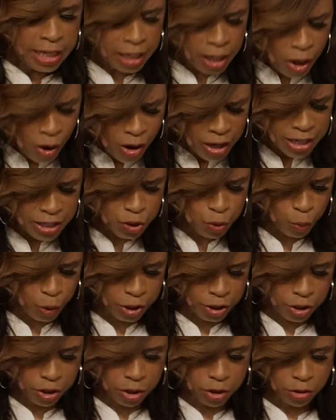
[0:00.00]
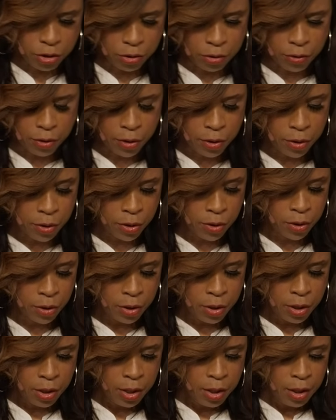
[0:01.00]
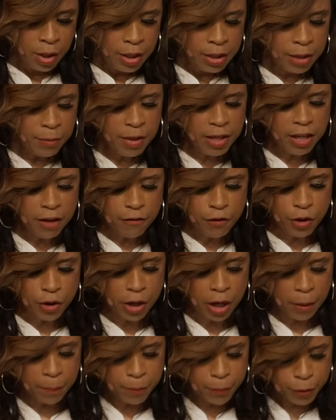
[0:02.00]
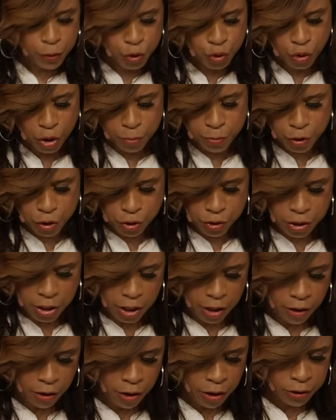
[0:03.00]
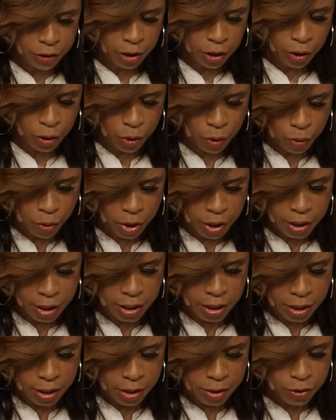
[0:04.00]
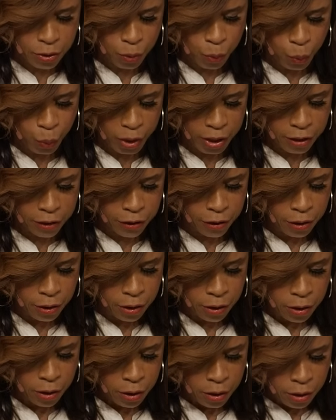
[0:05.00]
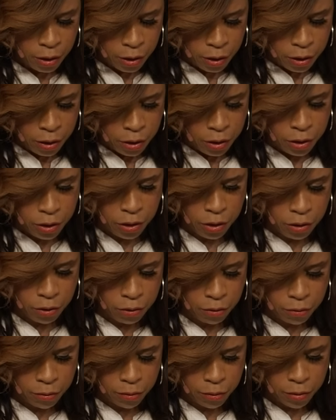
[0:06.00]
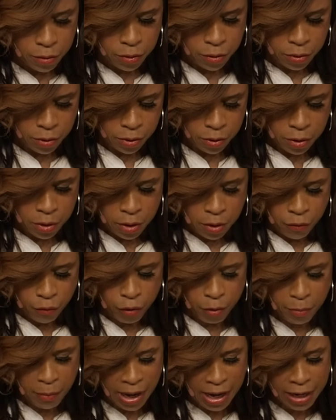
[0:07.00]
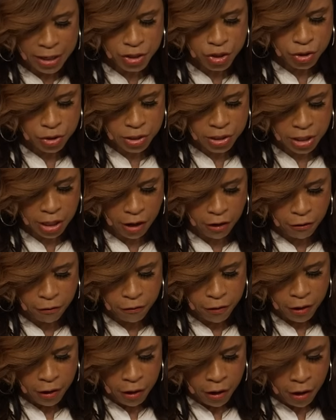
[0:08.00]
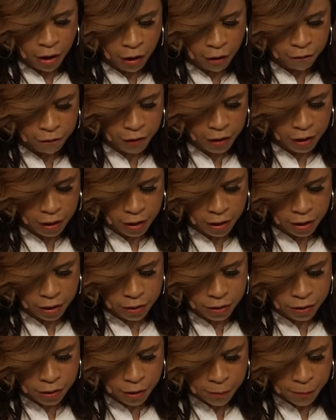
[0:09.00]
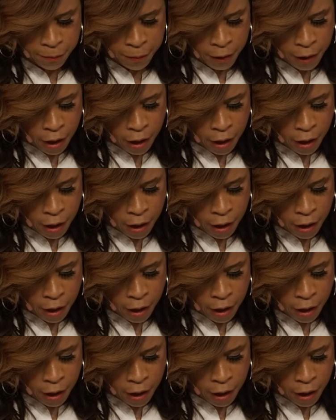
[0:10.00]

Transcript: The Lord is with you. Let me give you a couple of scriptures here on the Lord is with you. Remind yourself of these.